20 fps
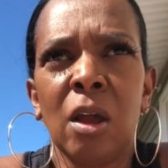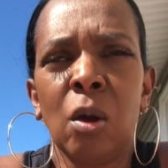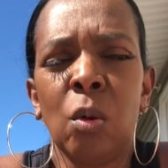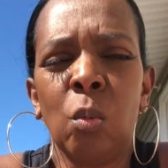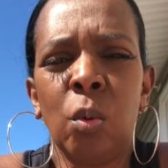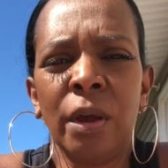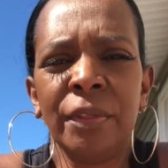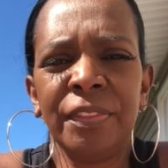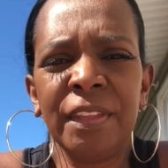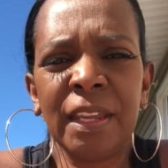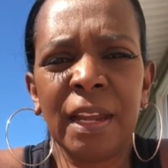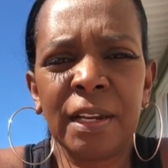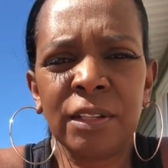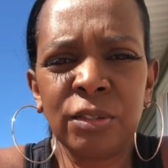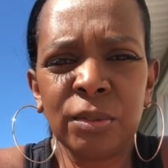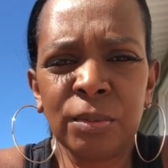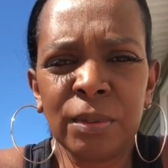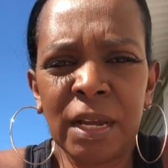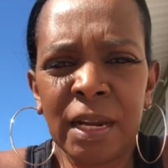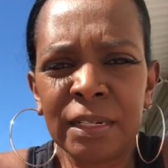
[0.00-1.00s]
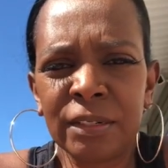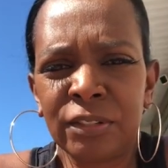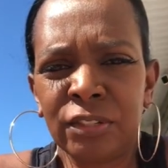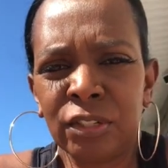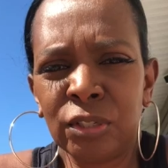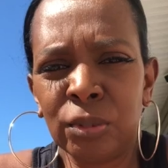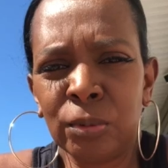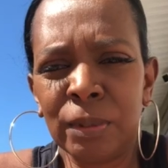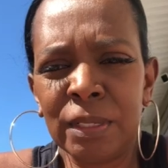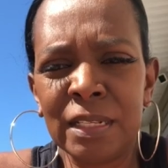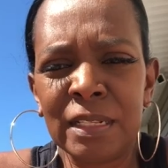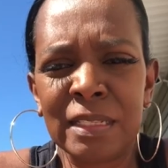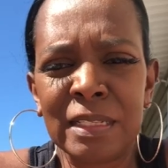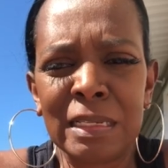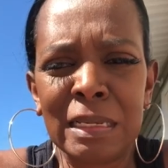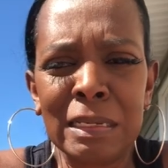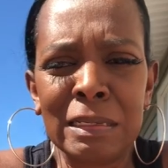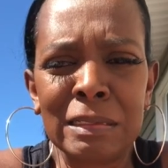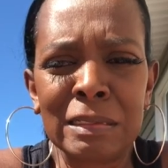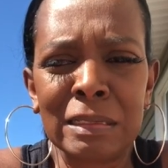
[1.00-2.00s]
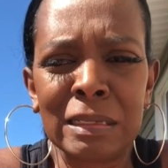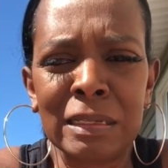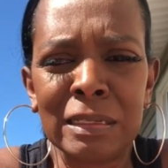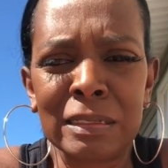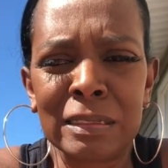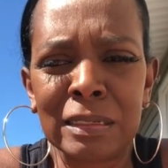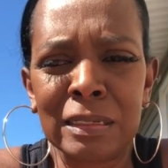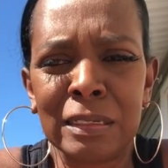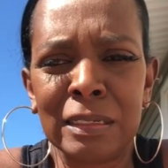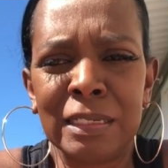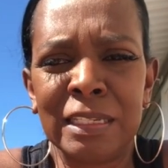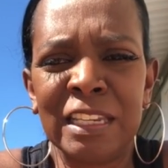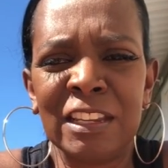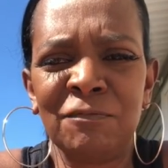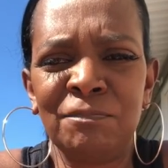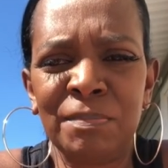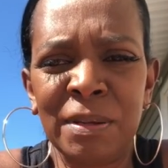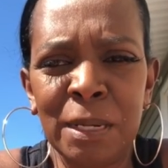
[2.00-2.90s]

One thing I do not do is give